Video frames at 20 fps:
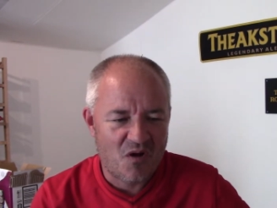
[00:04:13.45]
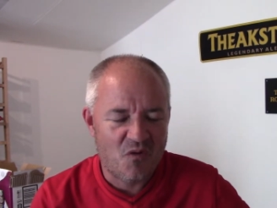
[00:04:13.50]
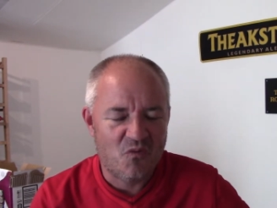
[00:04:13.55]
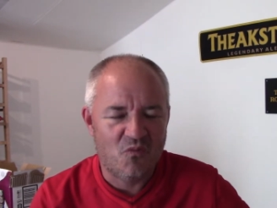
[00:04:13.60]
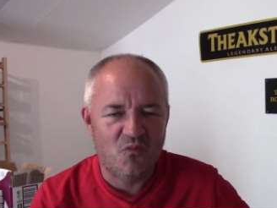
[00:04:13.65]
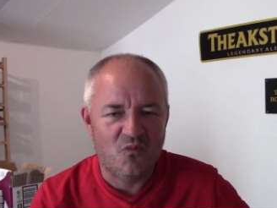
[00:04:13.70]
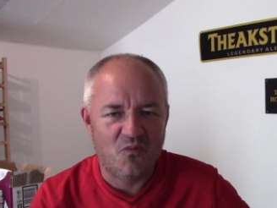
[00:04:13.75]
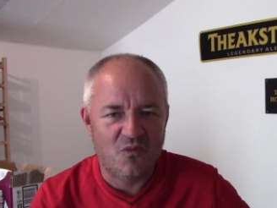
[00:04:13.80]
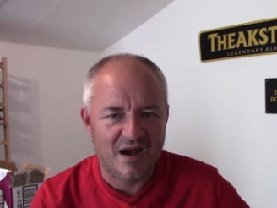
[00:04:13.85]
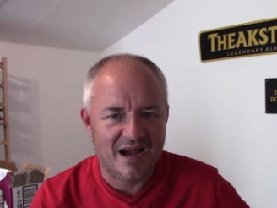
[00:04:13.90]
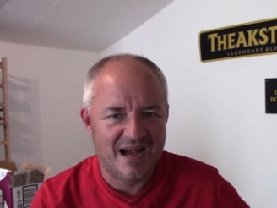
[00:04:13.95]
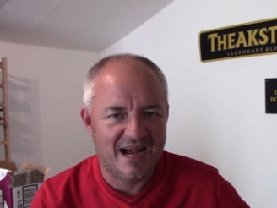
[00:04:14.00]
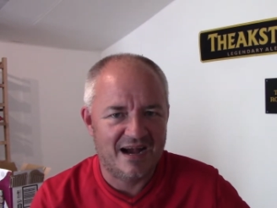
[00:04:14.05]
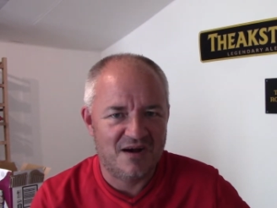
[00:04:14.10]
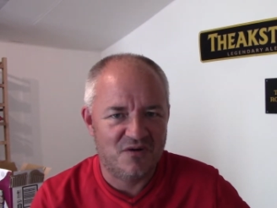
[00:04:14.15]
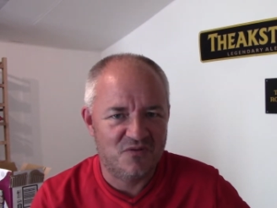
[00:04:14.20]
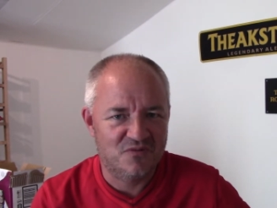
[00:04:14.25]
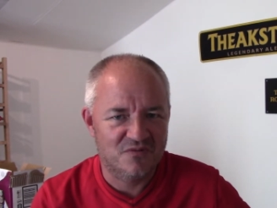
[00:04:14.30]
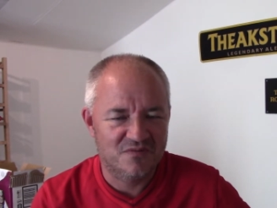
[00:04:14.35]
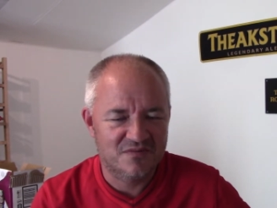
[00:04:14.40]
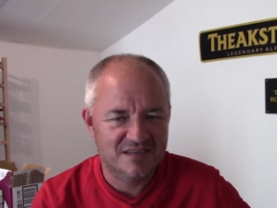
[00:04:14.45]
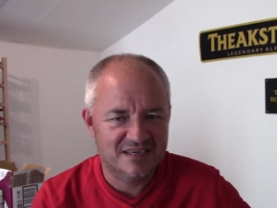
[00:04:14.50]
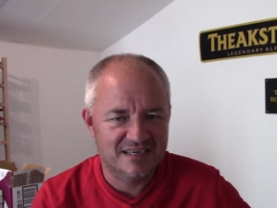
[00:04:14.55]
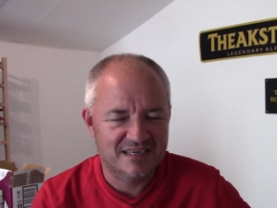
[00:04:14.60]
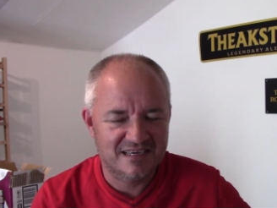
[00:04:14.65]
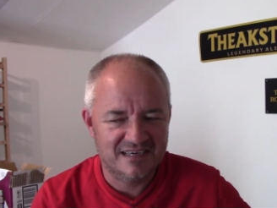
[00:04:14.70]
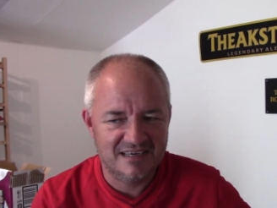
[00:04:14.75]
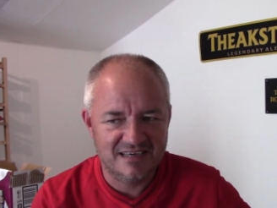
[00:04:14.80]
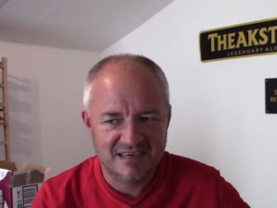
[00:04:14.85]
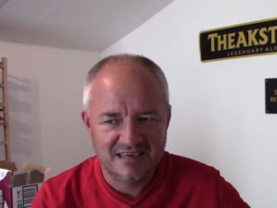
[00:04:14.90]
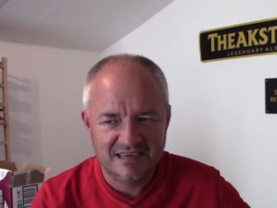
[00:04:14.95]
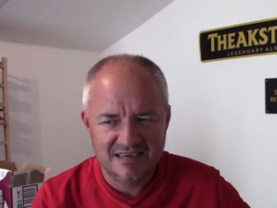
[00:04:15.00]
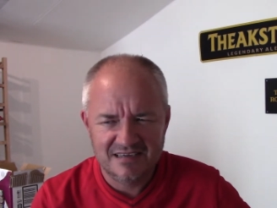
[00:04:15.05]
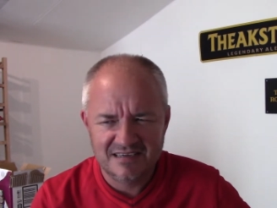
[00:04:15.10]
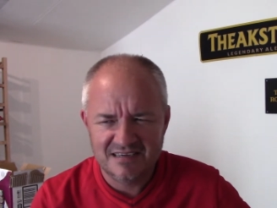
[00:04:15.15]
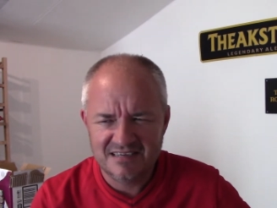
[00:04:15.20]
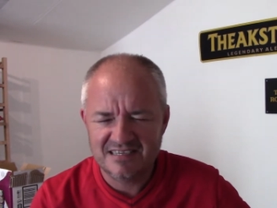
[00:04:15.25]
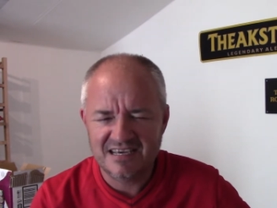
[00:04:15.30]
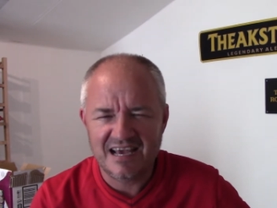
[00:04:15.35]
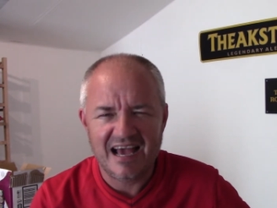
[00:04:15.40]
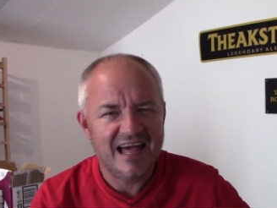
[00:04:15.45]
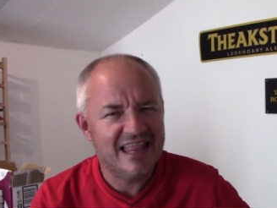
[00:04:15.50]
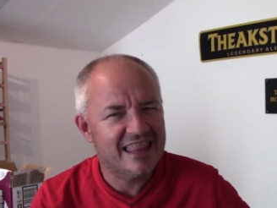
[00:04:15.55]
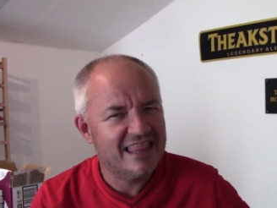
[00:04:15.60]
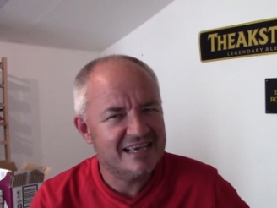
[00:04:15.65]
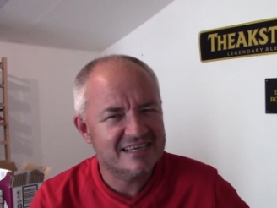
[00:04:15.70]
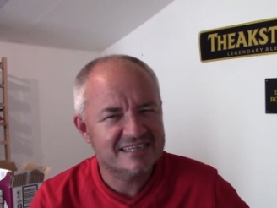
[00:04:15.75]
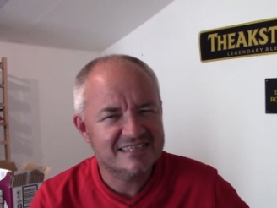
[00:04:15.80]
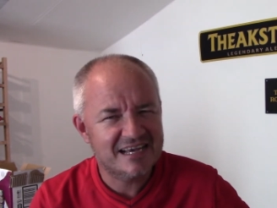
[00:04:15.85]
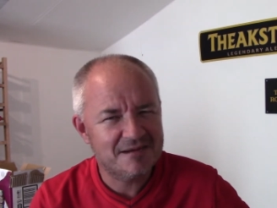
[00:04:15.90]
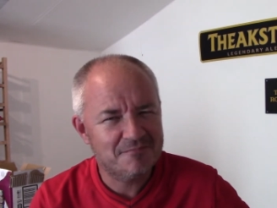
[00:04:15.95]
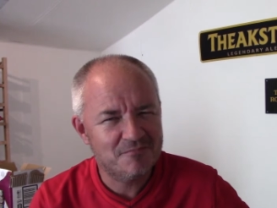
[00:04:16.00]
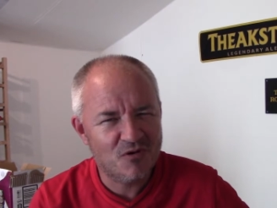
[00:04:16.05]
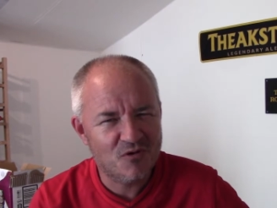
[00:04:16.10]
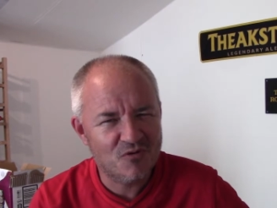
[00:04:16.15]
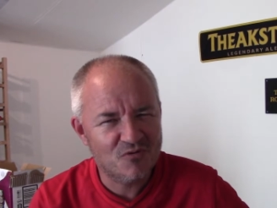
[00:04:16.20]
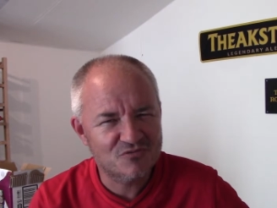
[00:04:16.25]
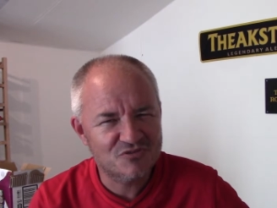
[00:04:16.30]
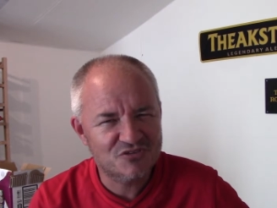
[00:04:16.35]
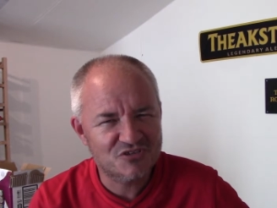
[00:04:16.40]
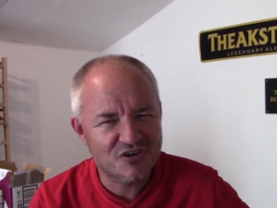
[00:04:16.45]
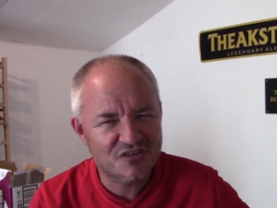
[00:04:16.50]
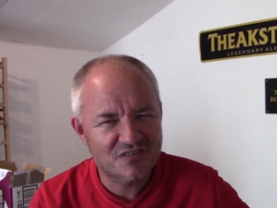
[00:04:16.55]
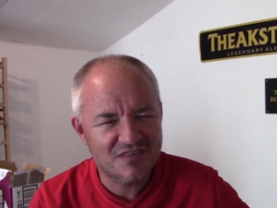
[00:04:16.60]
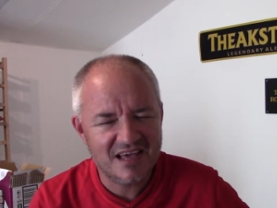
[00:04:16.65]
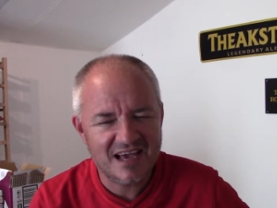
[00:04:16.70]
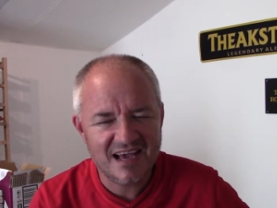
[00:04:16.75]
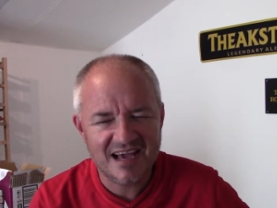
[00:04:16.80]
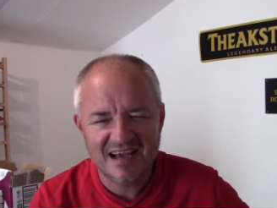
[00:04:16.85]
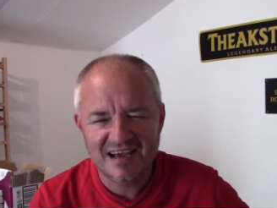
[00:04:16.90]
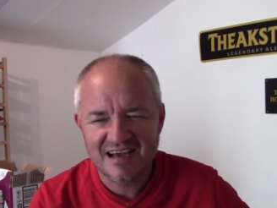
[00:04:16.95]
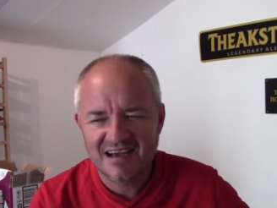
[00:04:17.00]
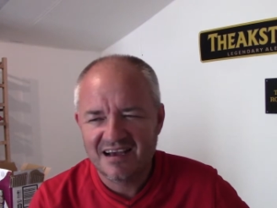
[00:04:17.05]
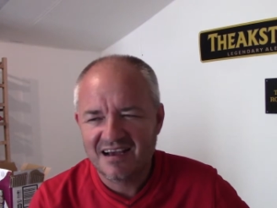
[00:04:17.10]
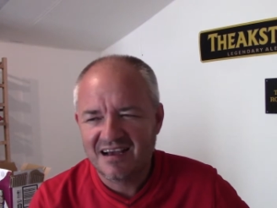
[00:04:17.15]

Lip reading: Wow, is it LSM launch on that?